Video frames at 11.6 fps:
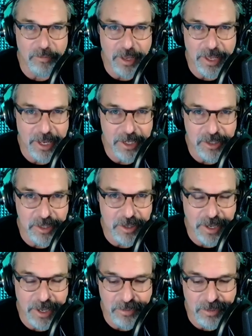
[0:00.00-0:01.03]
vacation
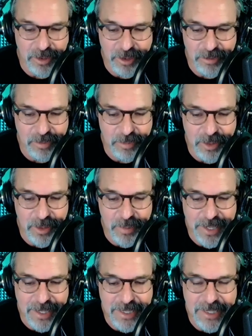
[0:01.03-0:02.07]
there every year from the
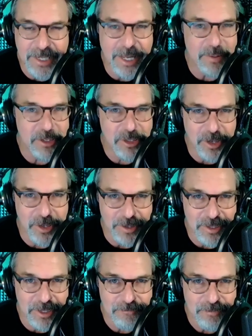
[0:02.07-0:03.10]
U.S. His name is
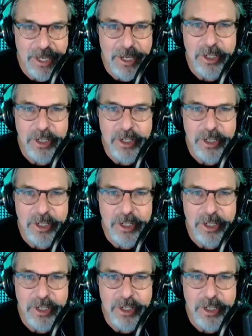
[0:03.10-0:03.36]
Charles.